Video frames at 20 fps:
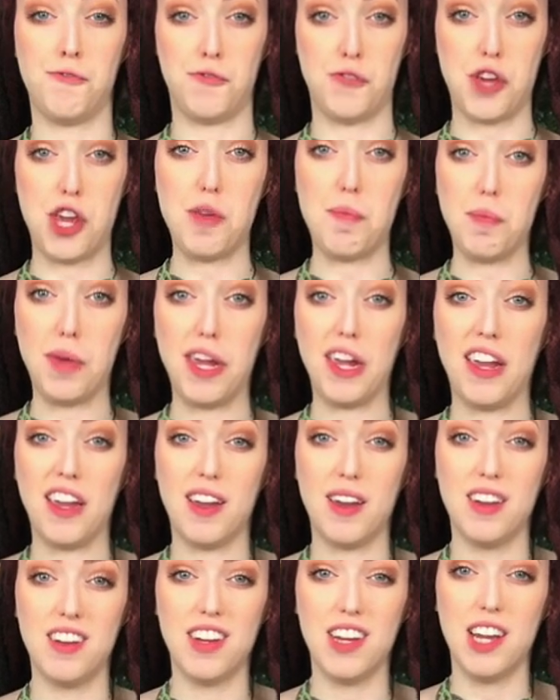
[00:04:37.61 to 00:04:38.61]
fit me
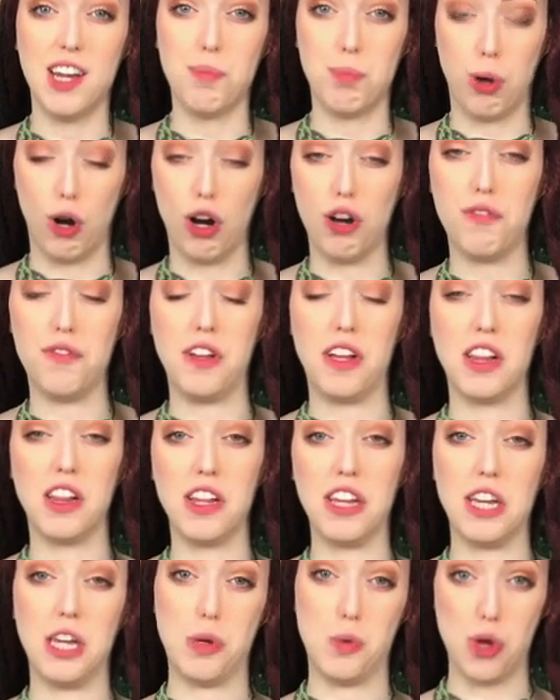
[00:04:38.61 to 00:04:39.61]

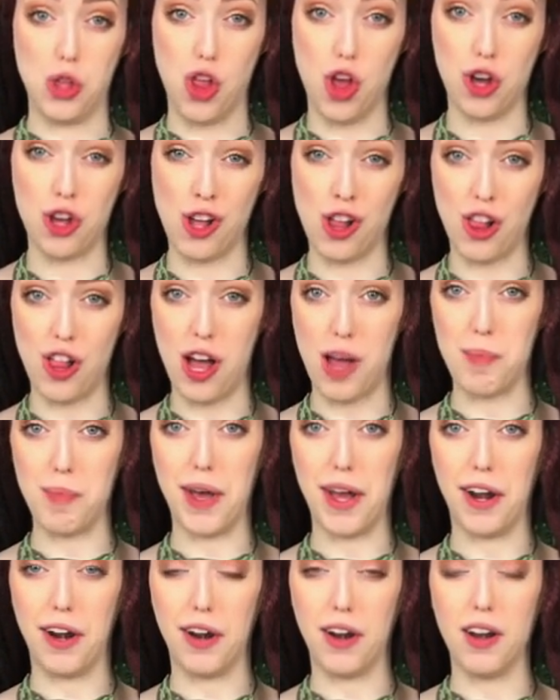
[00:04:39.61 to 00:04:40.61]
perfectly, it would look a lot
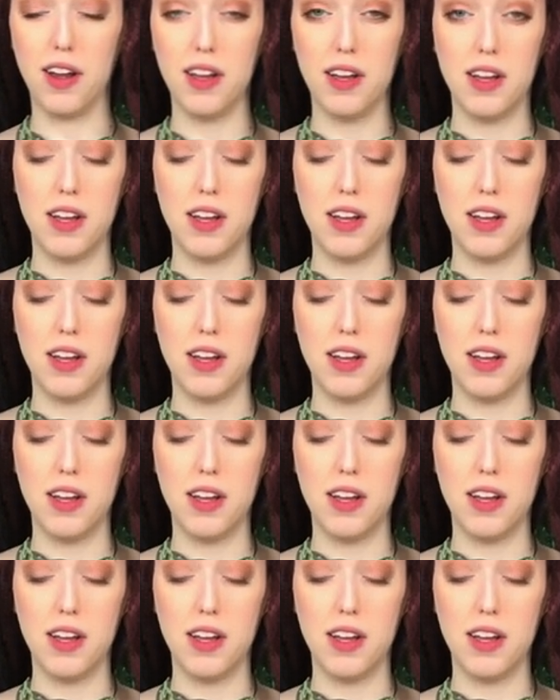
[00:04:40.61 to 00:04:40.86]
better.